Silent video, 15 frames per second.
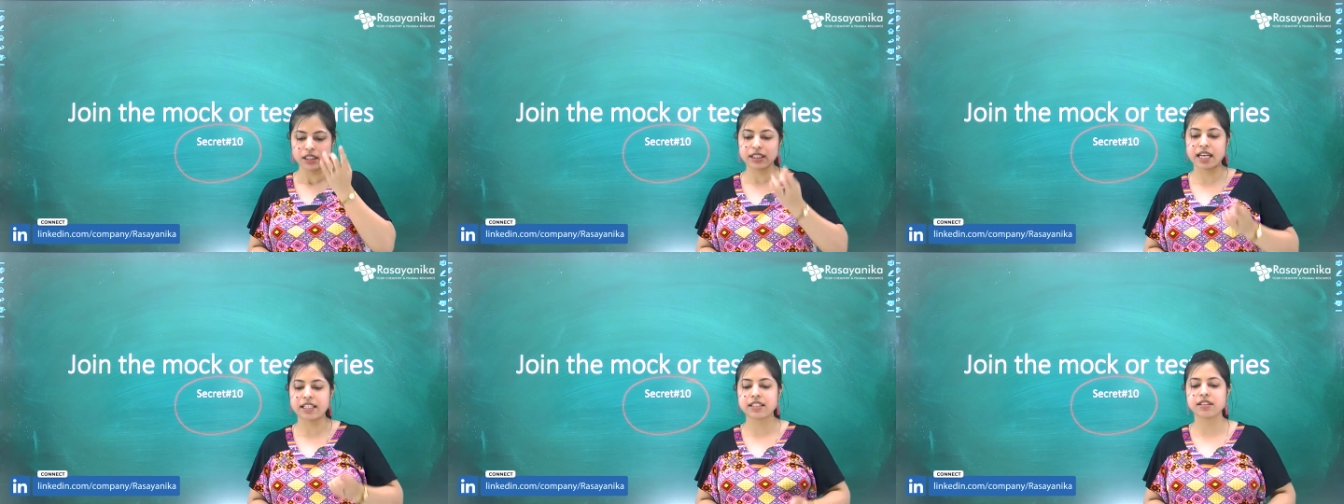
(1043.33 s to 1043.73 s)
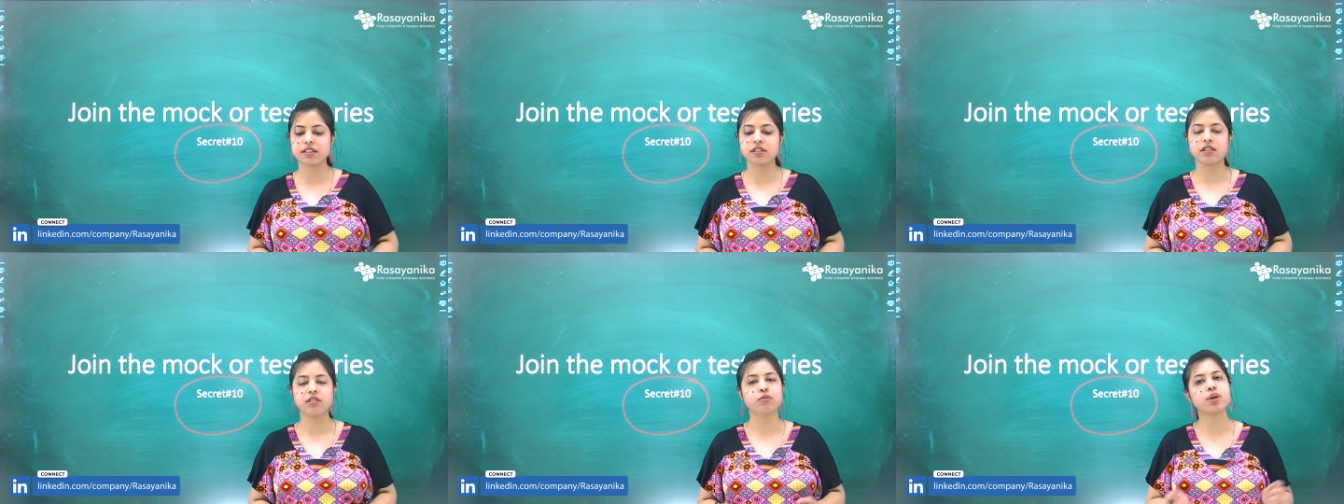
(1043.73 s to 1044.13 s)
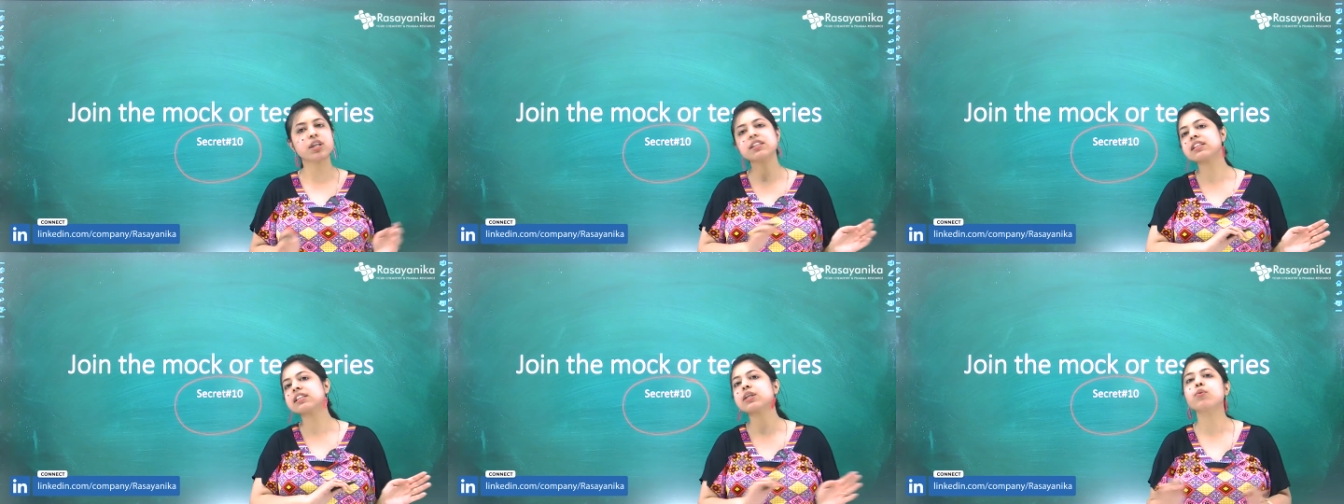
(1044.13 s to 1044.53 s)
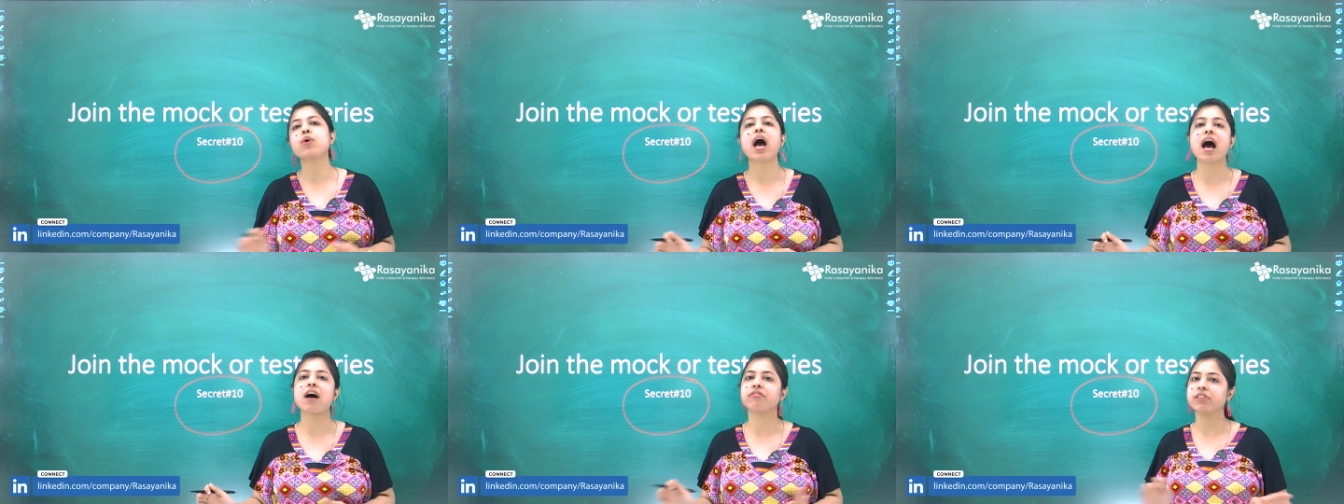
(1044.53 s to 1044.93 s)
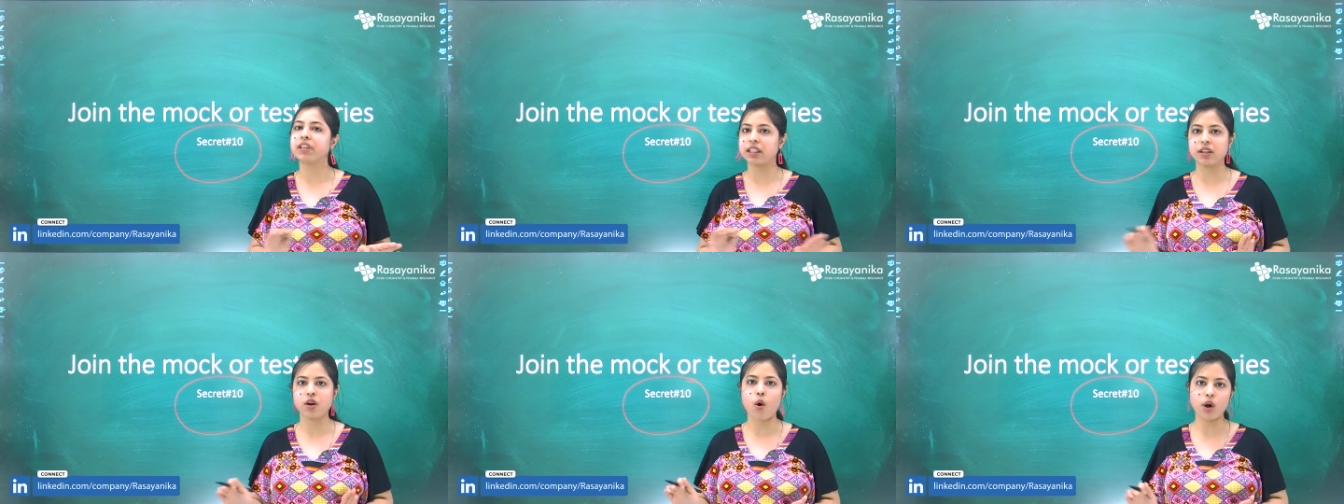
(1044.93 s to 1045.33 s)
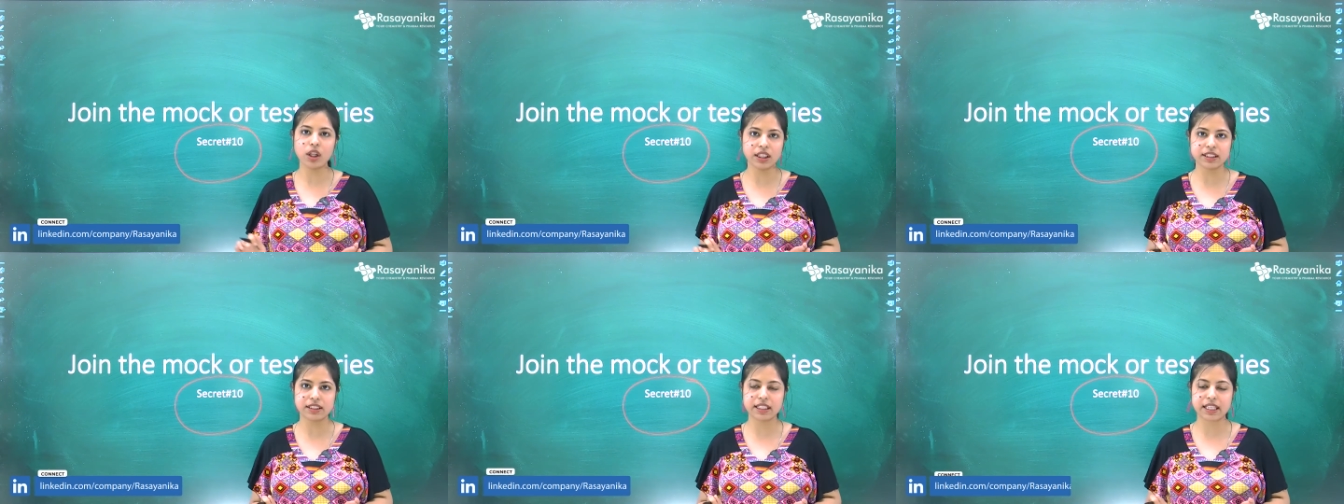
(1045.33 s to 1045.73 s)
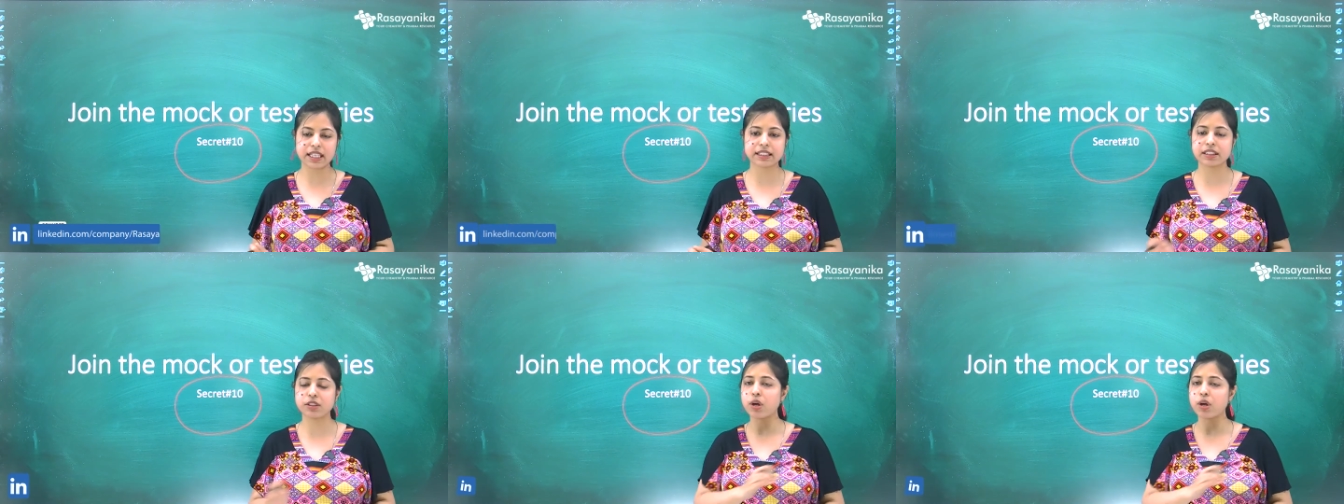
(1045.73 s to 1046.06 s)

That is, once you have done all the secrets,